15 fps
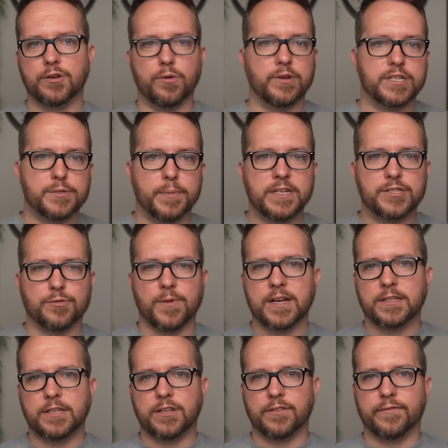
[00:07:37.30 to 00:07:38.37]
Quote, it speaks
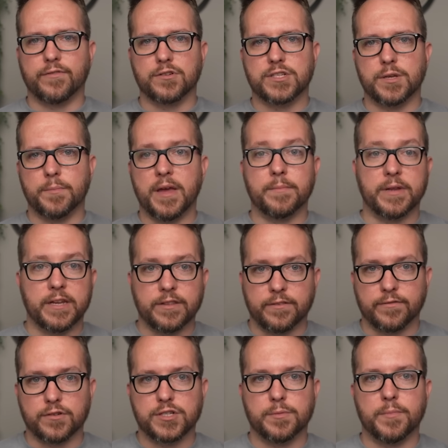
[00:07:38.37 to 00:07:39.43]
directly to the First Amendment, and the
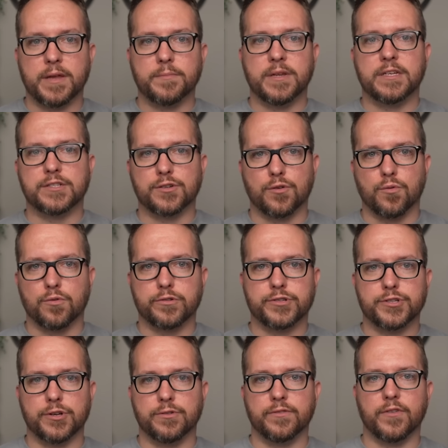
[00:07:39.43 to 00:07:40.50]
First Amendment is a
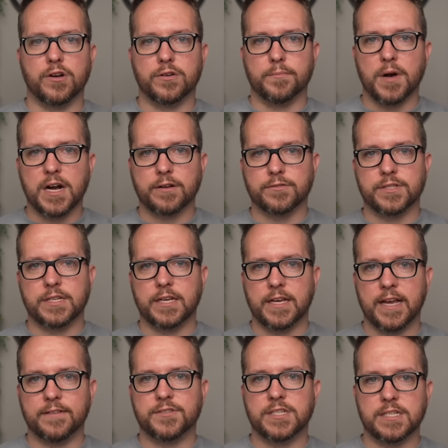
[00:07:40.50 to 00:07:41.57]
cornerstone of our democracy.
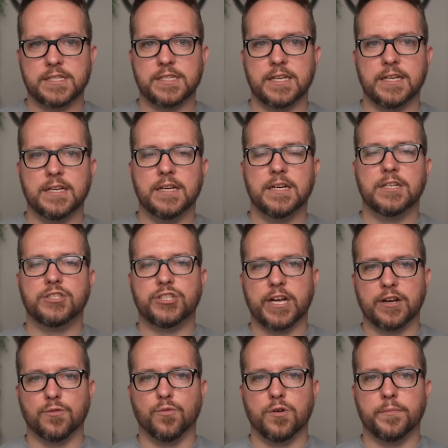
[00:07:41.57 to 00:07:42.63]
FCC
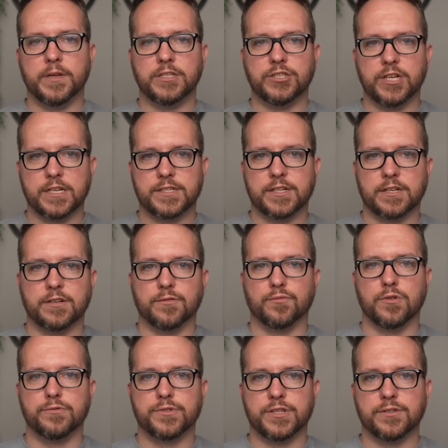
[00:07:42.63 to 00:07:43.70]
Chairwoman Jessica
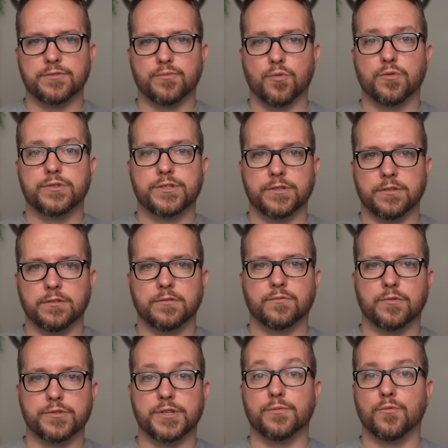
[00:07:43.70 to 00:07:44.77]

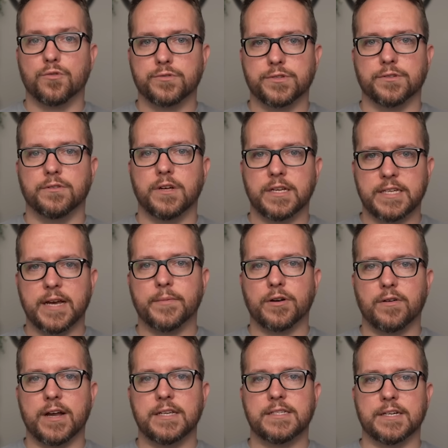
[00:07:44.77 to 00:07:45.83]
Rosenworcel, a
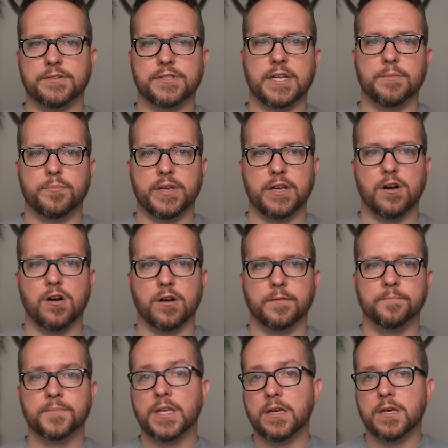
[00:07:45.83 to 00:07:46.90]
Democrat, tells NPR.
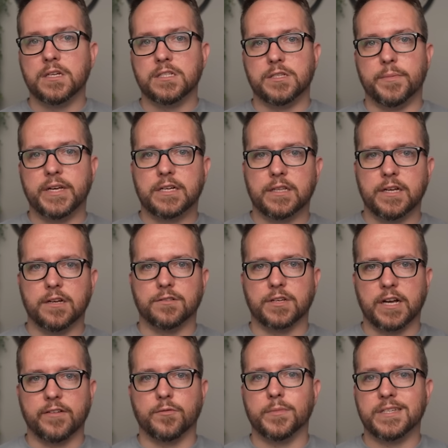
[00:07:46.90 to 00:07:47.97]
To be clear, the
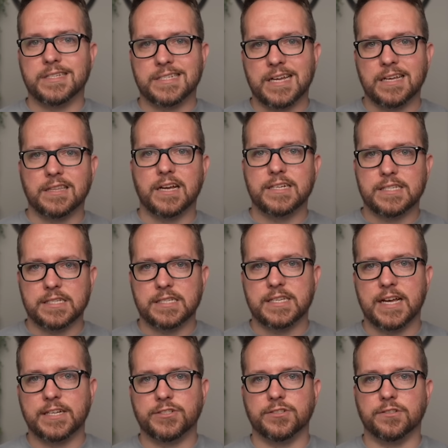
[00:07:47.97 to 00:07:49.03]
government does not license
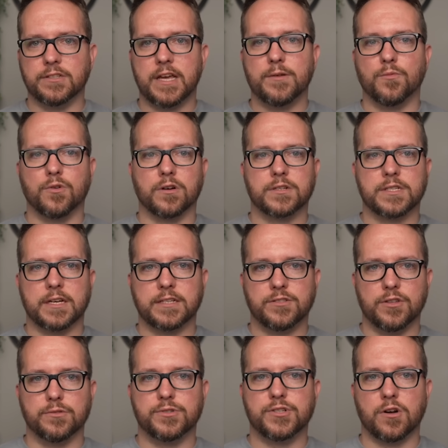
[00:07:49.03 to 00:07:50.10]
national networks like
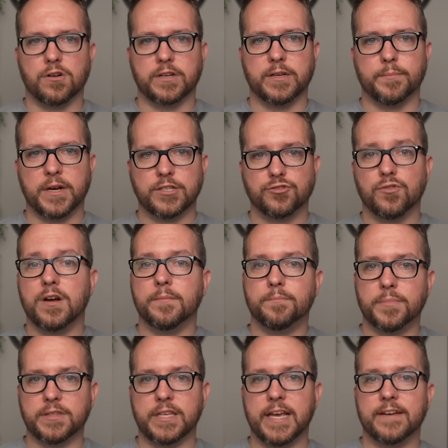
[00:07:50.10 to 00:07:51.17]
those targeted by
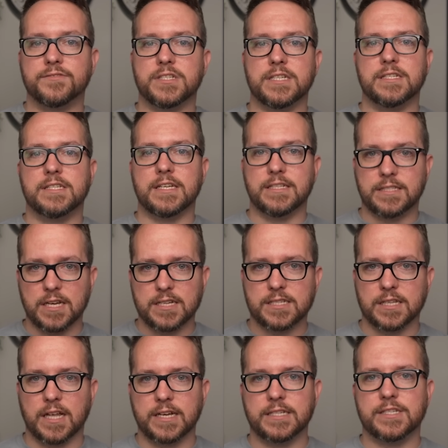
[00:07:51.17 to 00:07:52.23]
Trump, but the FCC does
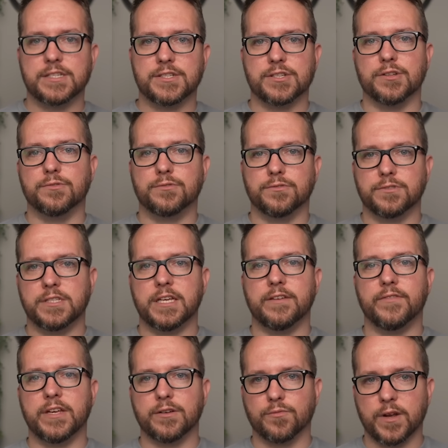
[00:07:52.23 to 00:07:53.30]
license local
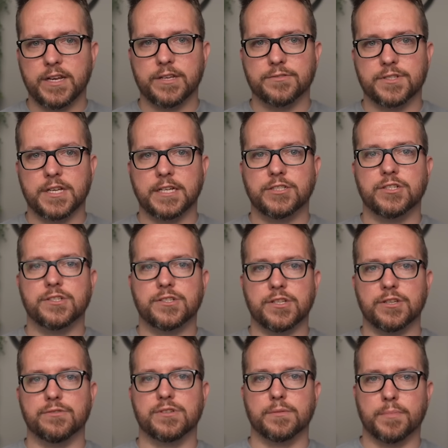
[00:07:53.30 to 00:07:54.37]
TV and radio stations
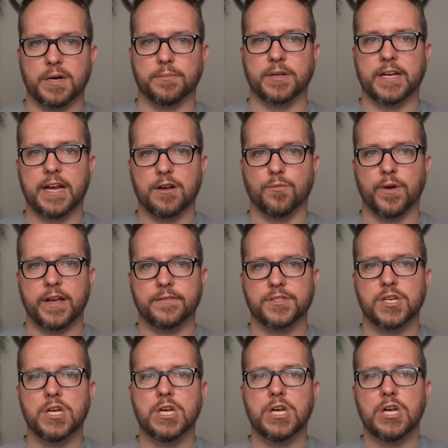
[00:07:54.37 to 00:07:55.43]
to use the public airwaves.
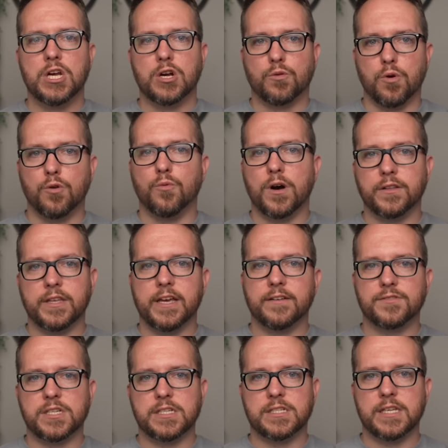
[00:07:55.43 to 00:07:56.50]
Quote, while the
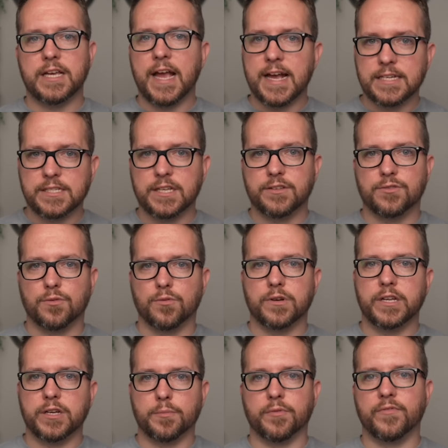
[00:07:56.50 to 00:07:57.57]
FCC has the
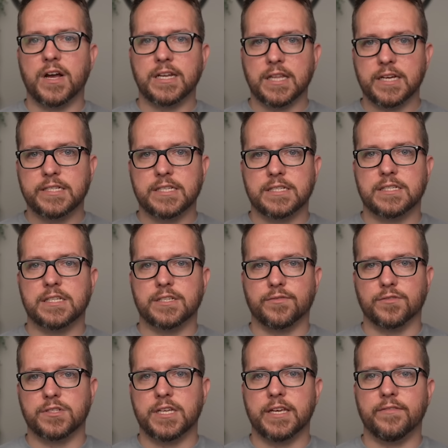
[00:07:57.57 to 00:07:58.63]
authority to provide licenses
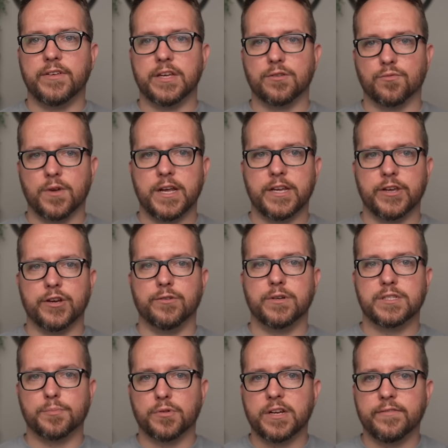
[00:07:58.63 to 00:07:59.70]
for TV and radio,
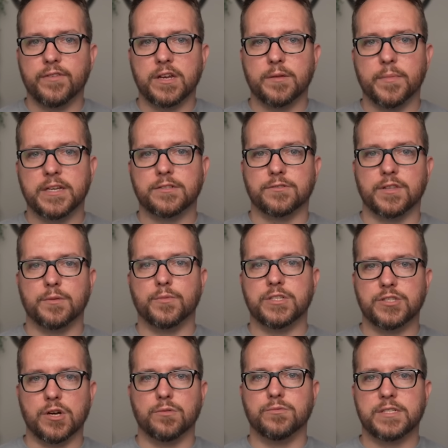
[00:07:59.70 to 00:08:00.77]
it's pretty fundamental that we
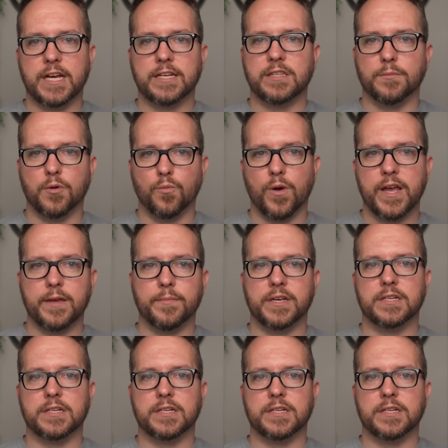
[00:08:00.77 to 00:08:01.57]
don't take them away